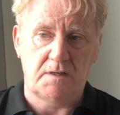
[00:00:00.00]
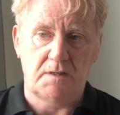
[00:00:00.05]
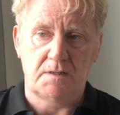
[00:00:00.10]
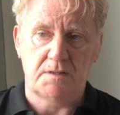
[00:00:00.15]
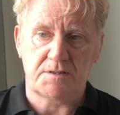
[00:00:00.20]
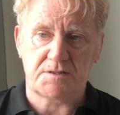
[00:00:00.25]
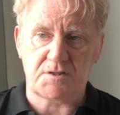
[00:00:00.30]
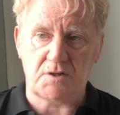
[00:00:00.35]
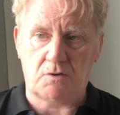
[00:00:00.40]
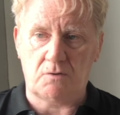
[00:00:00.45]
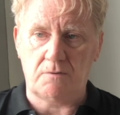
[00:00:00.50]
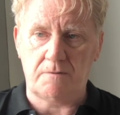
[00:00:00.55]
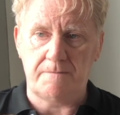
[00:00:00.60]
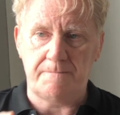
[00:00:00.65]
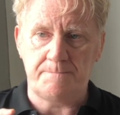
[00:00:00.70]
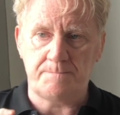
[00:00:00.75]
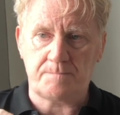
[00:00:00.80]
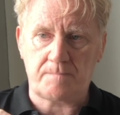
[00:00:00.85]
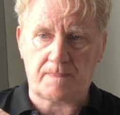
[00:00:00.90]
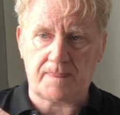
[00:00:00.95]
So
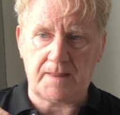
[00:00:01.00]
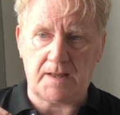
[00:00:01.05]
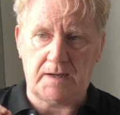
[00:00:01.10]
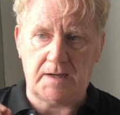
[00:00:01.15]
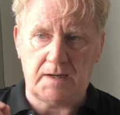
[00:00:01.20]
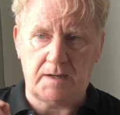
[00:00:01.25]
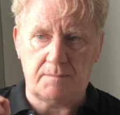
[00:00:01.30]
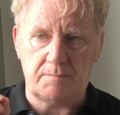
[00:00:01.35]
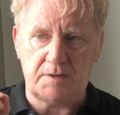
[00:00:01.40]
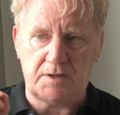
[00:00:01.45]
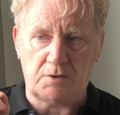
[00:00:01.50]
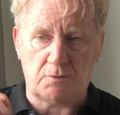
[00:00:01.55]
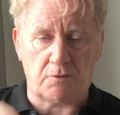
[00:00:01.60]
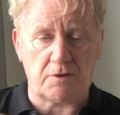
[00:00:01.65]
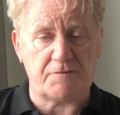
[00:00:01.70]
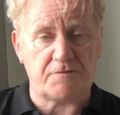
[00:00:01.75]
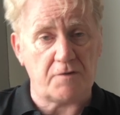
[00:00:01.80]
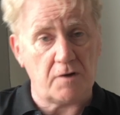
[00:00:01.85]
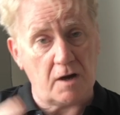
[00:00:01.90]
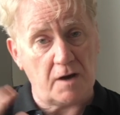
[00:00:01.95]
in
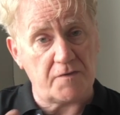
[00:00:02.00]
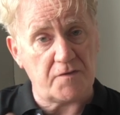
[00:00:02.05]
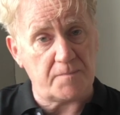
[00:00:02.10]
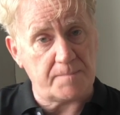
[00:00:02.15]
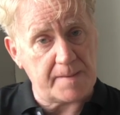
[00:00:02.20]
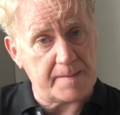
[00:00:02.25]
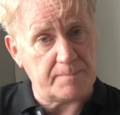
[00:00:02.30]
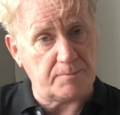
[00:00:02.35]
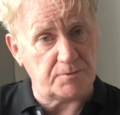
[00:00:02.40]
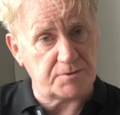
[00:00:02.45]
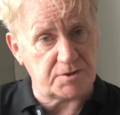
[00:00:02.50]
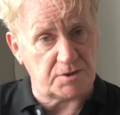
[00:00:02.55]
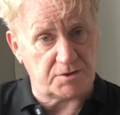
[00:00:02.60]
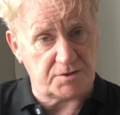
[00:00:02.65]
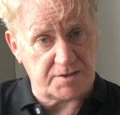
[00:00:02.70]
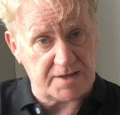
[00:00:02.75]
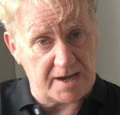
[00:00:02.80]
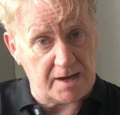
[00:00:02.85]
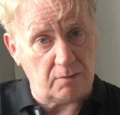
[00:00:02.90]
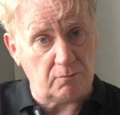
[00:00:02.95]
order for other people to
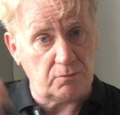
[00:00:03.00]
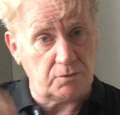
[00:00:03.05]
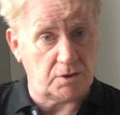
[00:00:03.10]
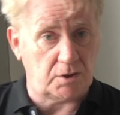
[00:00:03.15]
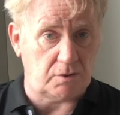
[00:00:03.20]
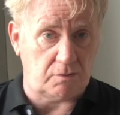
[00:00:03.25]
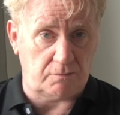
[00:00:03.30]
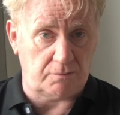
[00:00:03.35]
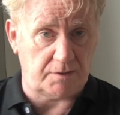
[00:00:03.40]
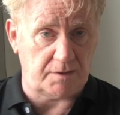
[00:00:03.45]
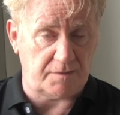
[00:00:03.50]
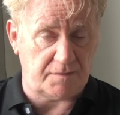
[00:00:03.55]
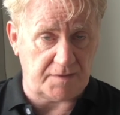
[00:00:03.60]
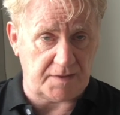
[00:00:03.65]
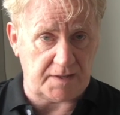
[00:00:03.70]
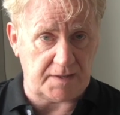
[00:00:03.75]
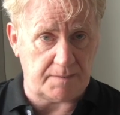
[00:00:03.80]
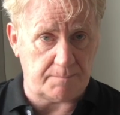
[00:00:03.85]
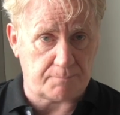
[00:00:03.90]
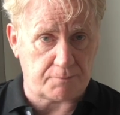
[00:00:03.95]
download
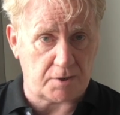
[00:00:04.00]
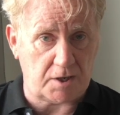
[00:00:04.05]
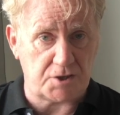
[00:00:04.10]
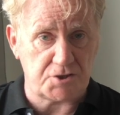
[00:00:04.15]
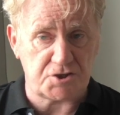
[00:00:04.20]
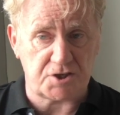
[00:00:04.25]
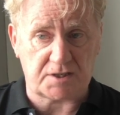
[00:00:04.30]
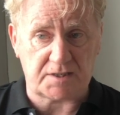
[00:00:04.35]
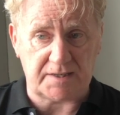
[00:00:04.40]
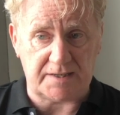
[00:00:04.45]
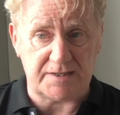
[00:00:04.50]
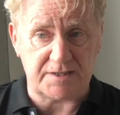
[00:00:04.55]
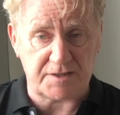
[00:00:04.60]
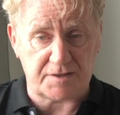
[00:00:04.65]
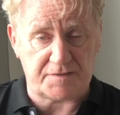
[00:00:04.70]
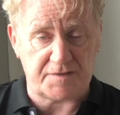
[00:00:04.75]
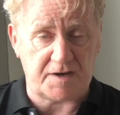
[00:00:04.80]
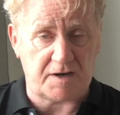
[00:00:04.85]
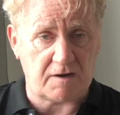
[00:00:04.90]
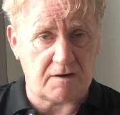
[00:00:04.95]
the project into
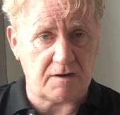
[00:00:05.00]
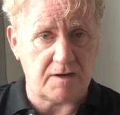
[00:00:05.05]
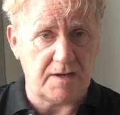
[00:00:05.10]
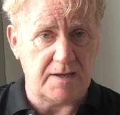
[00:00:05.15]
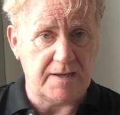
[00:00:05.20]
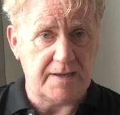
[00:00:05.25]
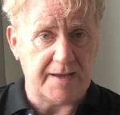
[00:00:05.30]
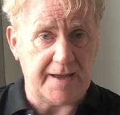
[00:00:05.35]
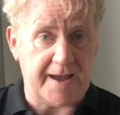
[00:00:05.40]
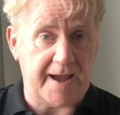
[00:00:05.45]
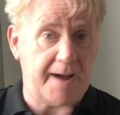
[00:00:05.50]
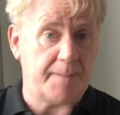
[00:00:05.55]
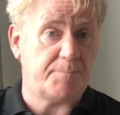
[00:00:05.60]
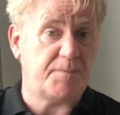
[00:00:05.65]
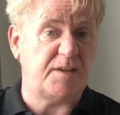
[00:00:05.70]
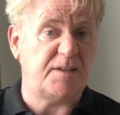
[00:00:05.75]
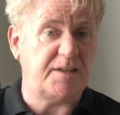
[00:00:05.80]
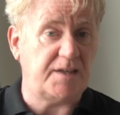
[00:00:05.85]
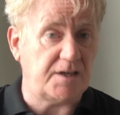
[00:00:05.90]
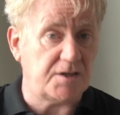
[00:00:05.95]
their app,
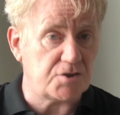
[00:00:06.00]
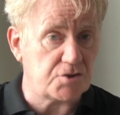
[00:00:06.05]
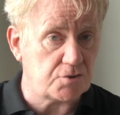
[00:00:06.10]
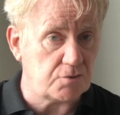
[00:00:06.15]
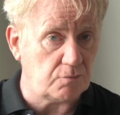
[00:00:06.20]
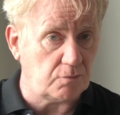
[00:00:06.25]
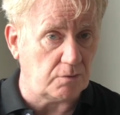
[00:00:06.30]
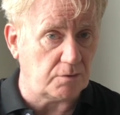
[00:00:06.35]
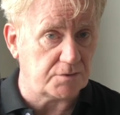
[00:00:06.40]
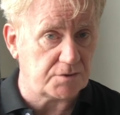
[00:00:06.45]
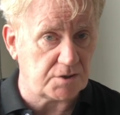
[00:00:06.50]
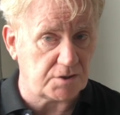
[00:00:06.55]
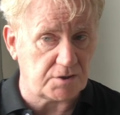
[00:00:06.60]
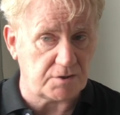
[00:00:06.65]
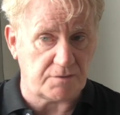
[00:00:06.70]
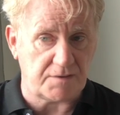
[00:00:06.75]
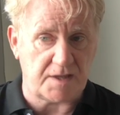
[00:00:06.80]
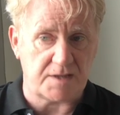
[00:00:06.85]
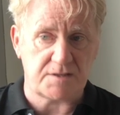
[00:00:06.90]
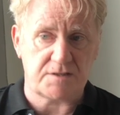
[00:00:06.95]
they need a tool to
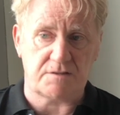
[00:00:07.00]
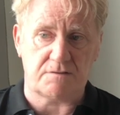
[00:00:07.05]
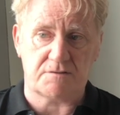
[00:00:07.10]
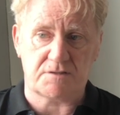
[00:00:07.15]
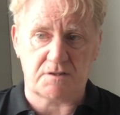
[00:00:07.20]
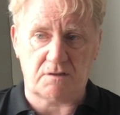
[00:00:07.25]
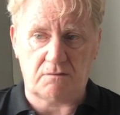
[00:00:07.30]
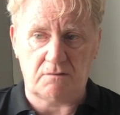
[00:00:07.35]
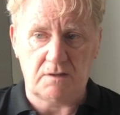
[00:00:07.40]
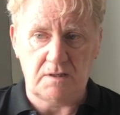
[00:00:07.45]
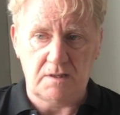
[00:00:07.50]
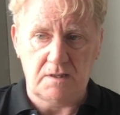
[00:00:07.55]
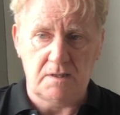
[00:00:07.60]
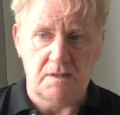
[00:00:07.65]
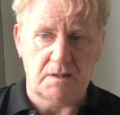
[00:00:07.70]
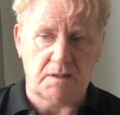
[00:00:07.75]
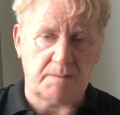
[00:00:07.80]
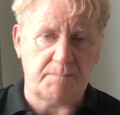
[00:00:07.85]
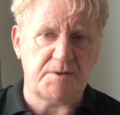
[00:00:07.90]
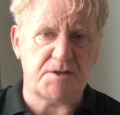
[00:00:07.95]
do that too. So
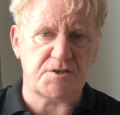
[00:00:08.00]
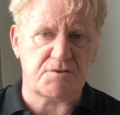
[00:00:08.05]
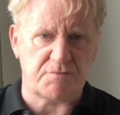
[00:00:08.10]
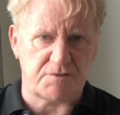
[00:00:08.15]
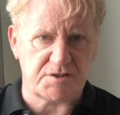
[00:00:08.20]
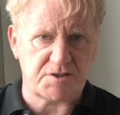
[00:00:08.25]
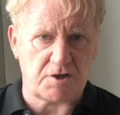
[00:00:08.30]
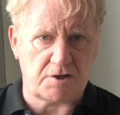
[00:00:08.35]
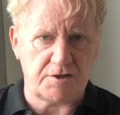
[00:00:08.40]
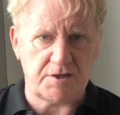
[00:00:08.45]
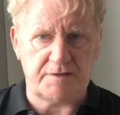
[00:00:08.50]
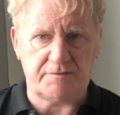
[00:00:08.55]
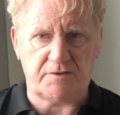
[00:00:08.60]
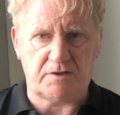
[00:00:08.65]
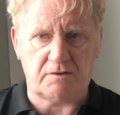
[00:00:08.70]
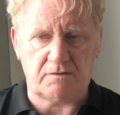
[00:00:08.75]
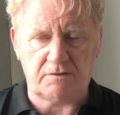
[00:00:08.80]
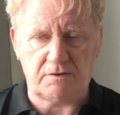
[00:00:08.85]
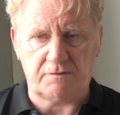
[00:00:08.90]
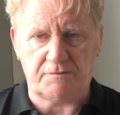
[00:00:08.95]
let me just restart
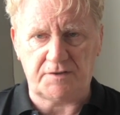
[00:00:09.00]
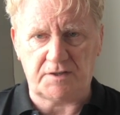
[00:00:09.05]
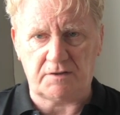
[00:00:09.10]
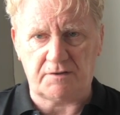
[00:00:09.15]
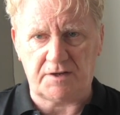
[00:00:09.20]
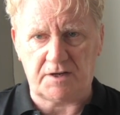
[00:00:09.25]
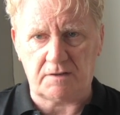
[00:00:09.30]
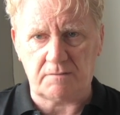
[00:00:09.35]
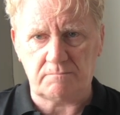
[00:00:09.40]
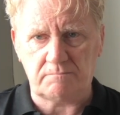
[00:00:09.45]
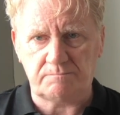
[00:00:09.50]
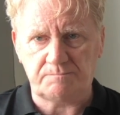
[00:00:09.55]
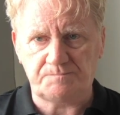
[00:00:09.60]
Novillo here.